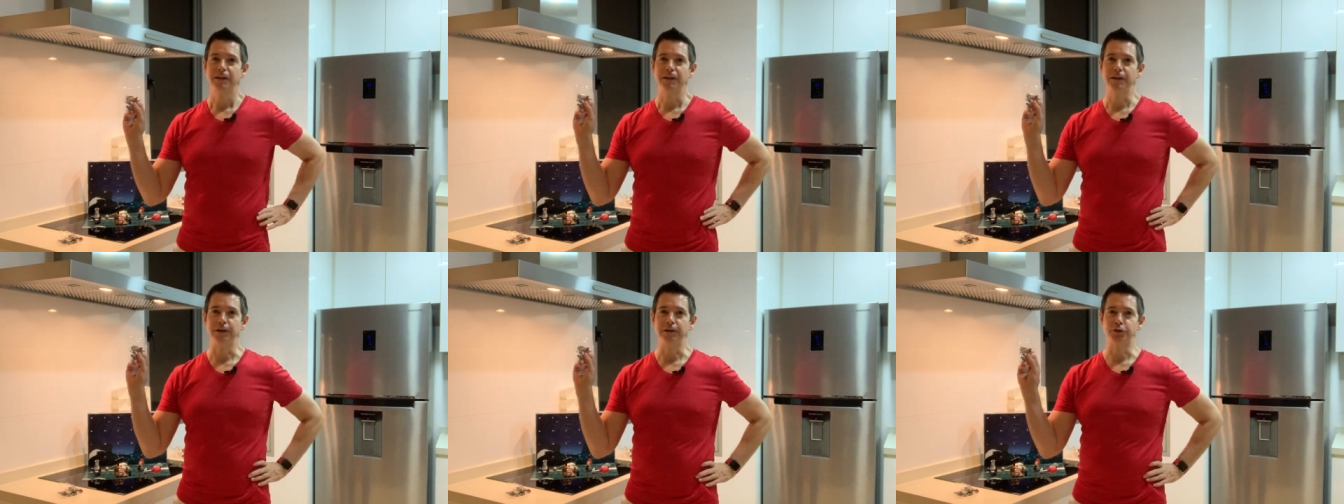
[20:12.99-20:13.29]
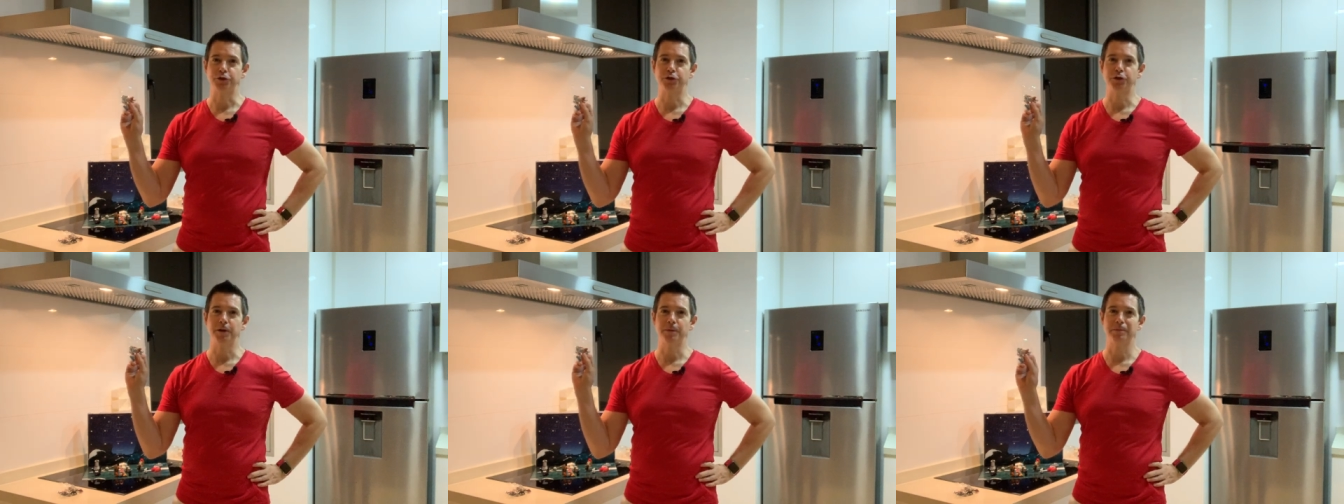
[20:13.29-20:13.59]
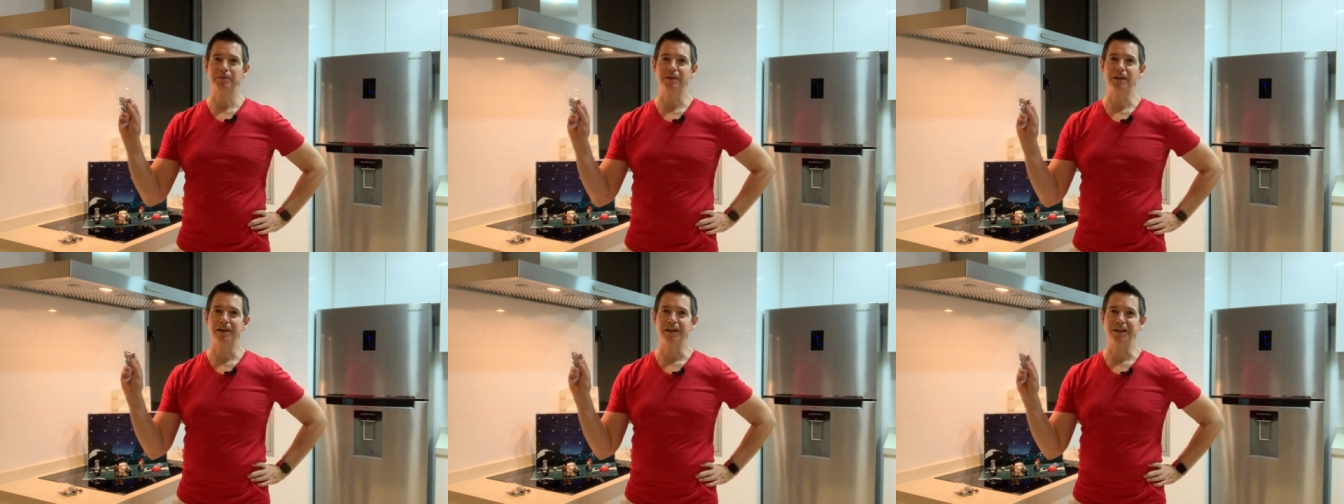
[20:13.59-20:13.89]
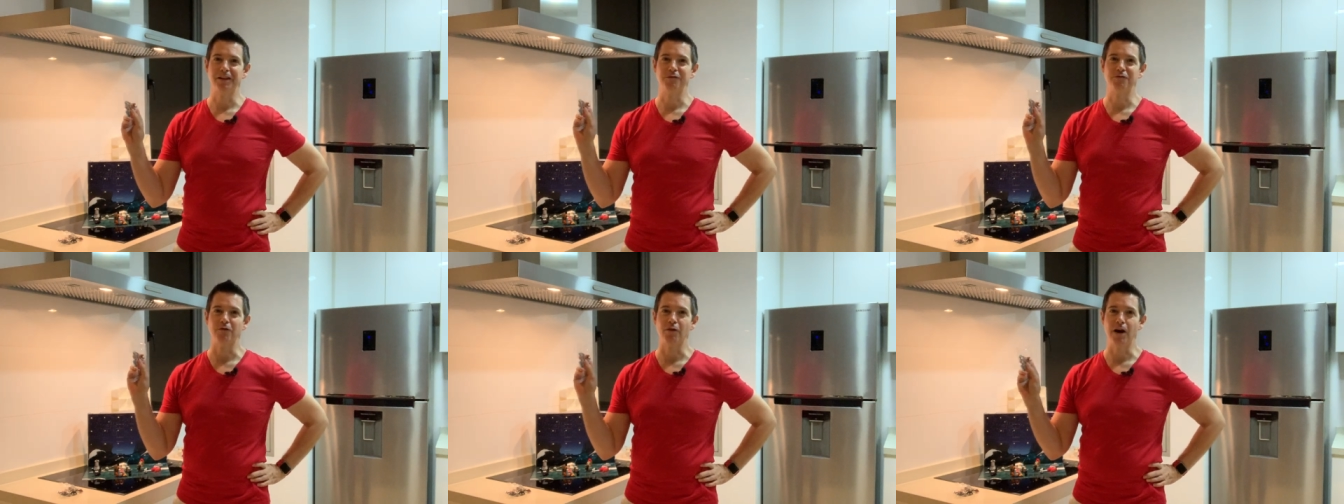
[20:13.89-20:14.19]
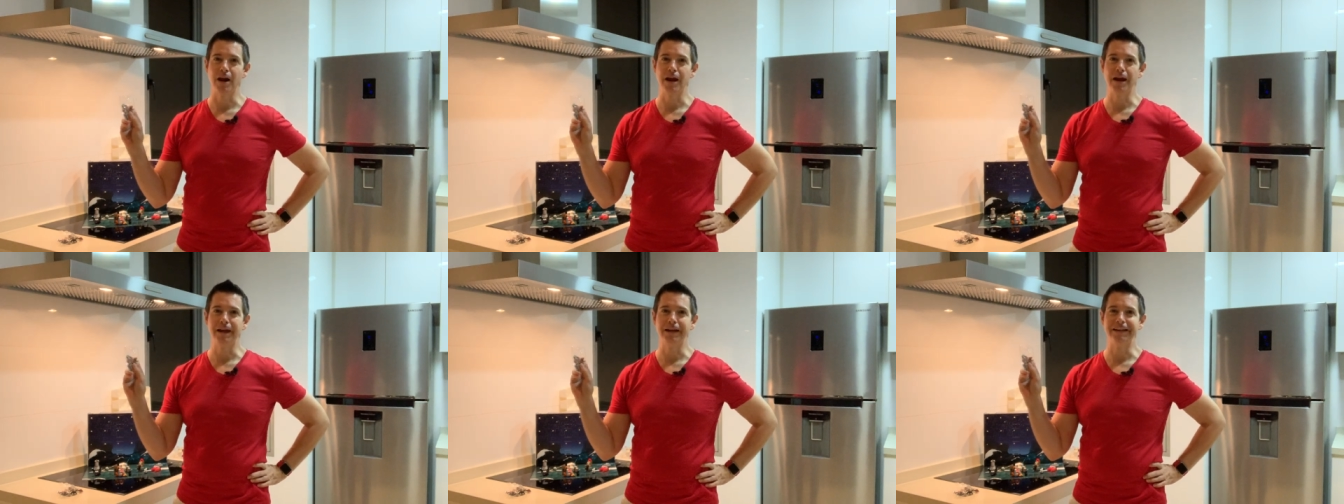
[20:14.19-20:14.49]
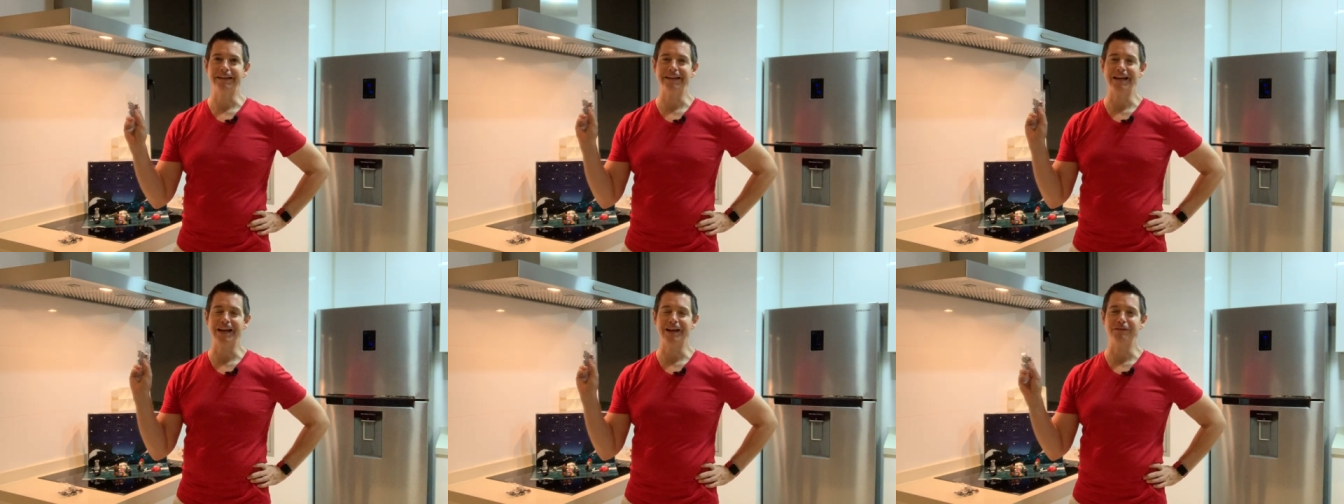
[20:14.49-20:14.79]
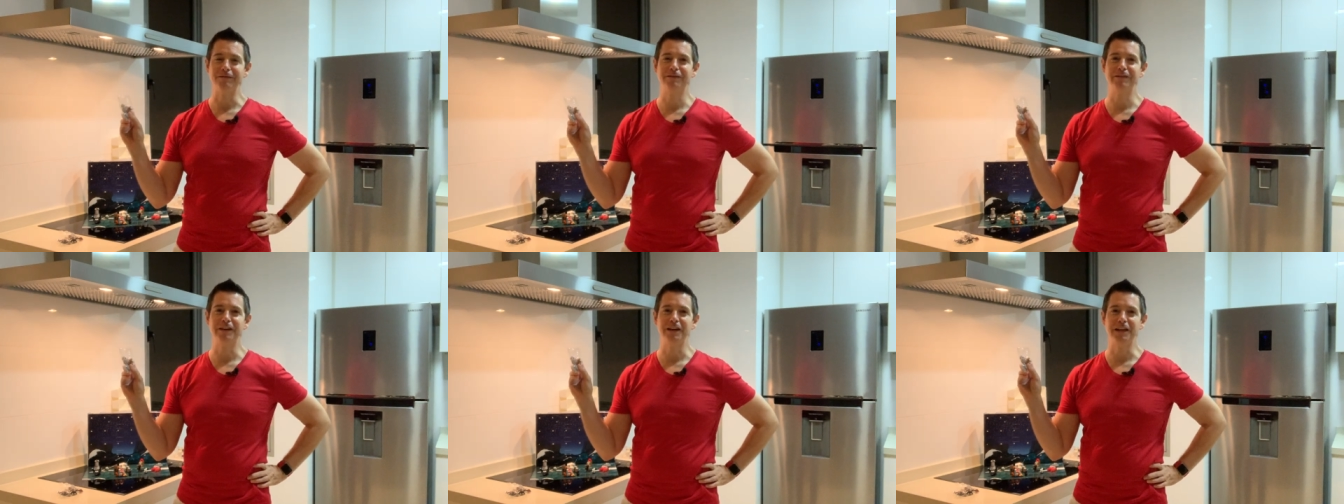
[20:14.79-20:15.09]
the ship that Rey
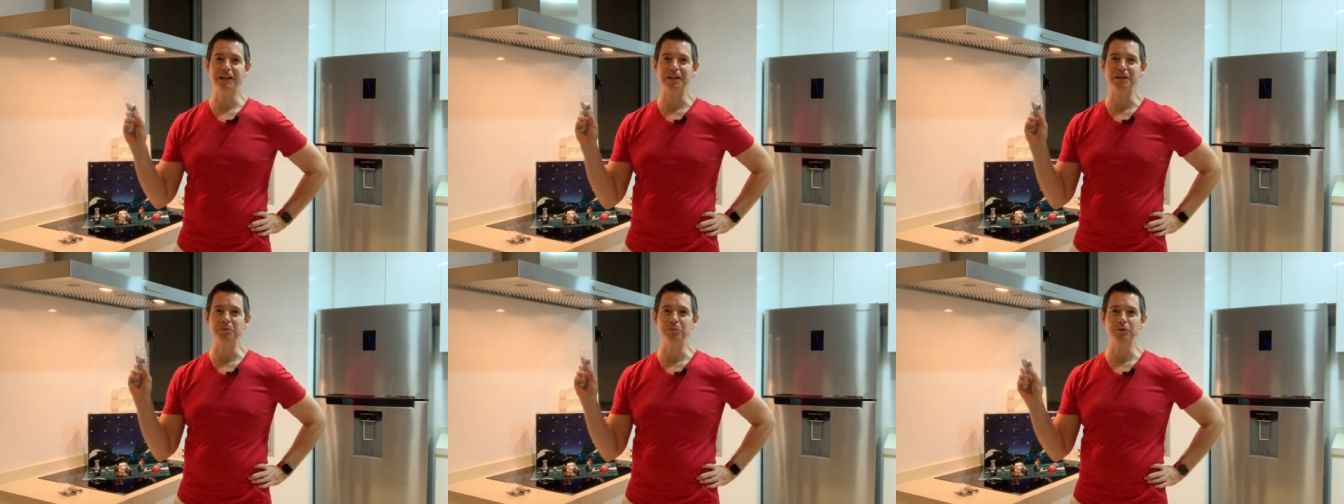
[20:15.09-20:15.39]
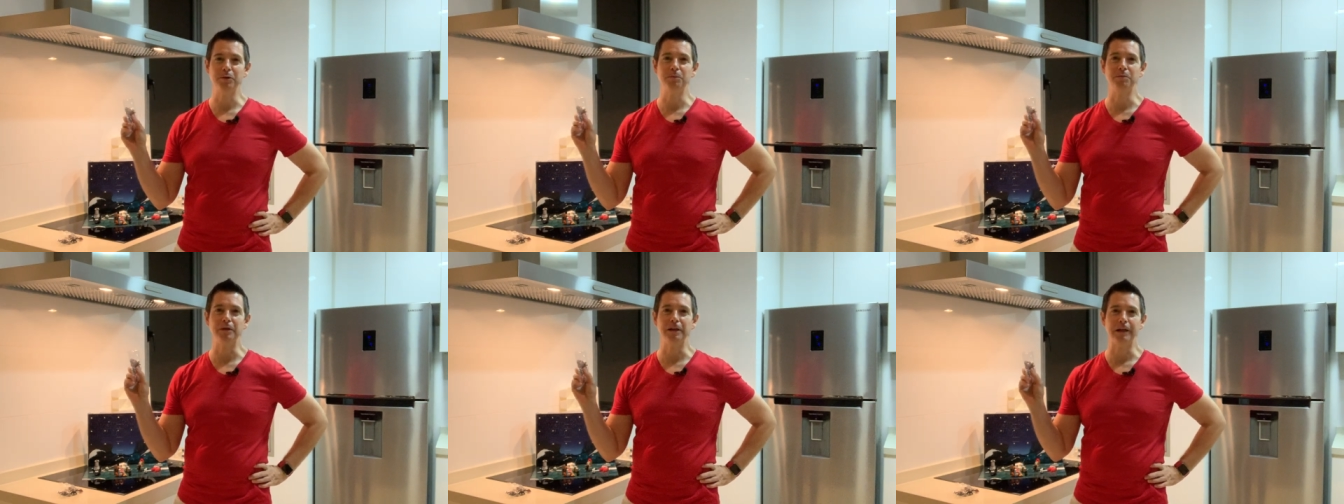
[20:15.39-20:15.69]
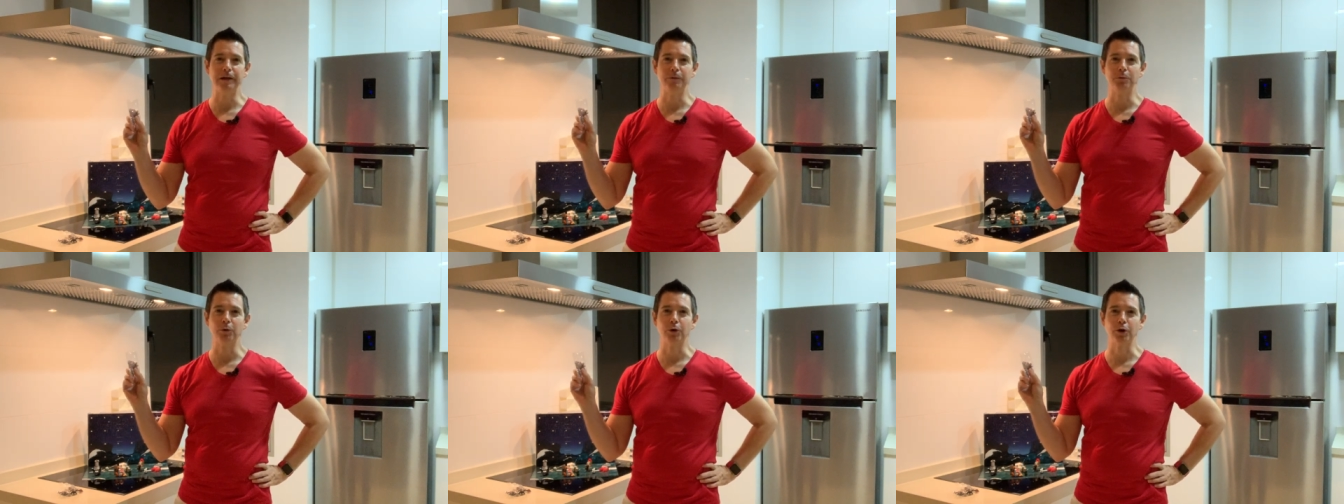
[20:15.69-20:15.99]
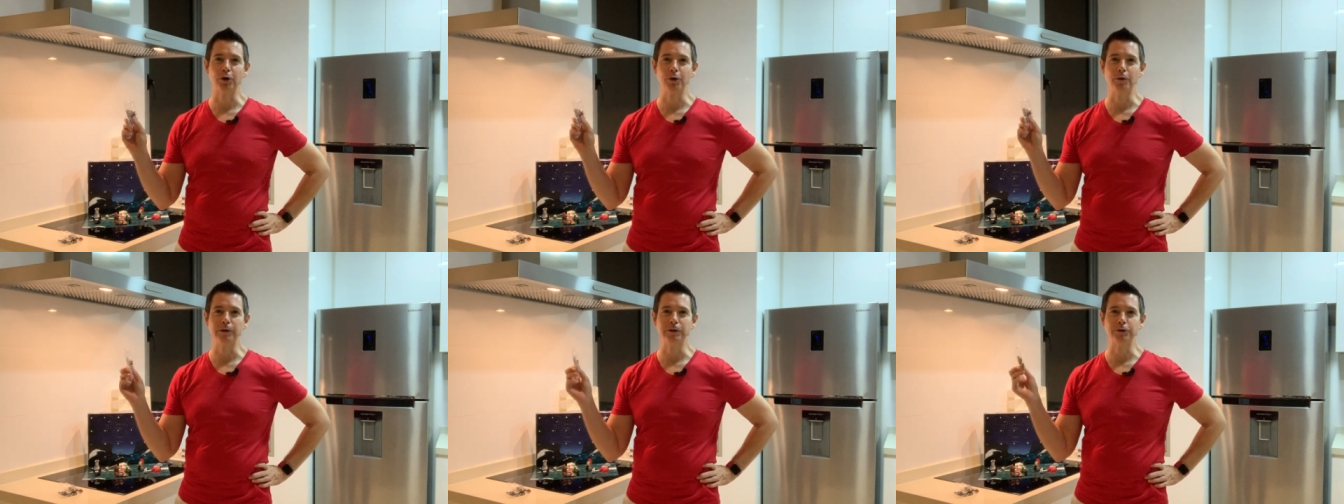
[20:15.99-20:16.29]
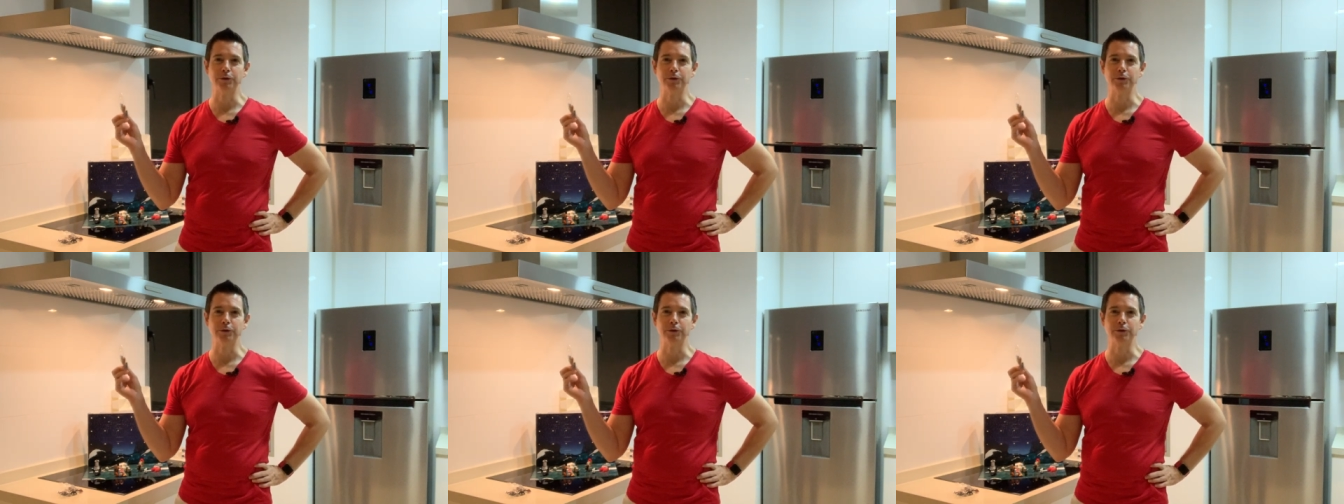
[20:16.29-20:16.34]
and Finn and BB-8 were going